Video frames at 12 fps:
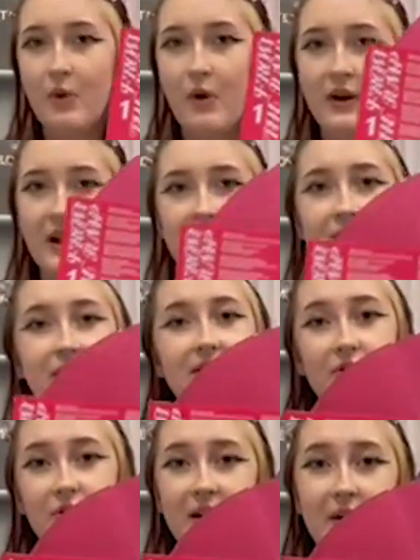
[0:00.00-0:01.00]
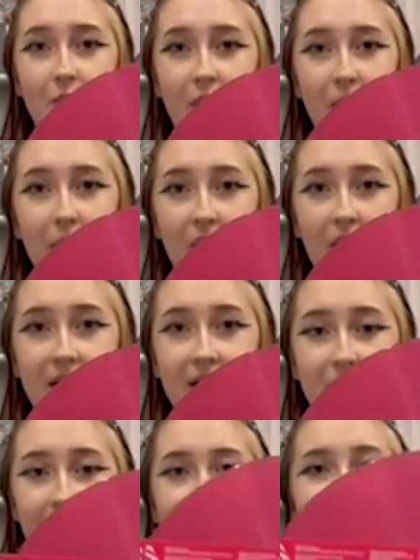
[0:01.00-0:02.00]
one and there is a green one behind
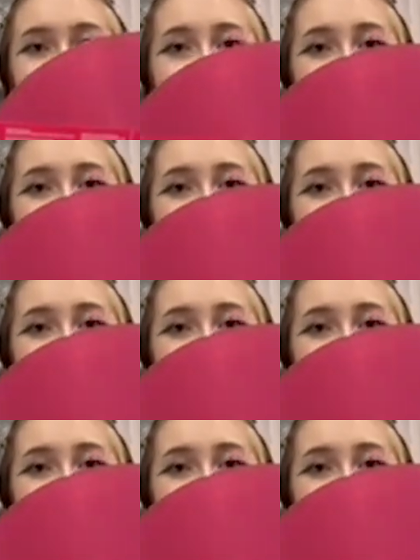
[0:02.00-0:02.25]
me,